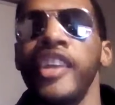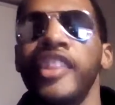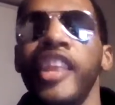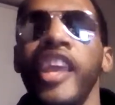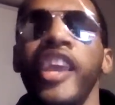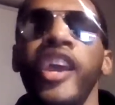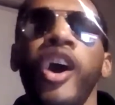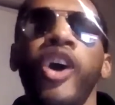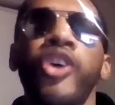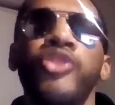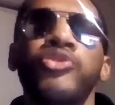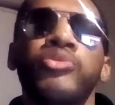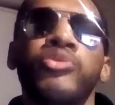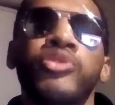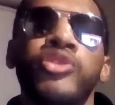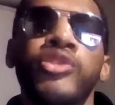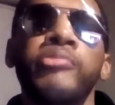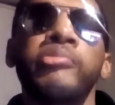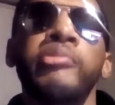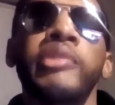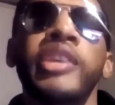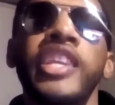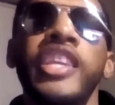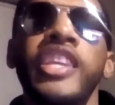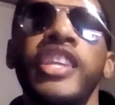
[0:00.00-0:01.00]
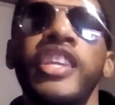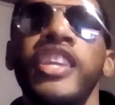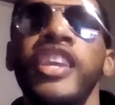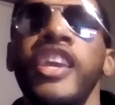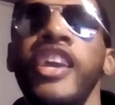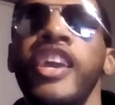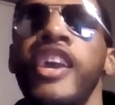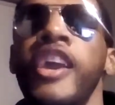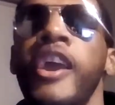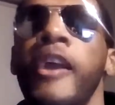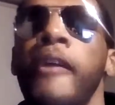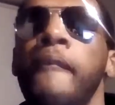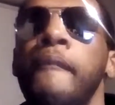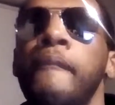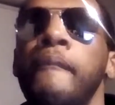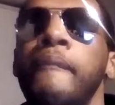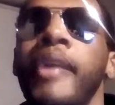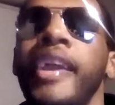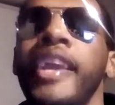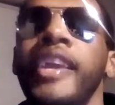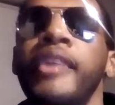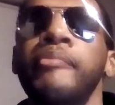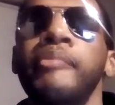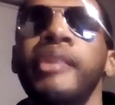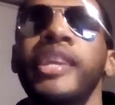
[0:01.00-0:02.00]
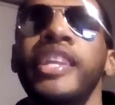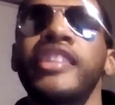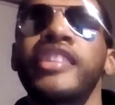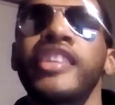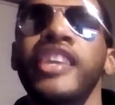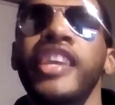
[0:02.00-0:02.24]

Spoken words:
They also, to me, made me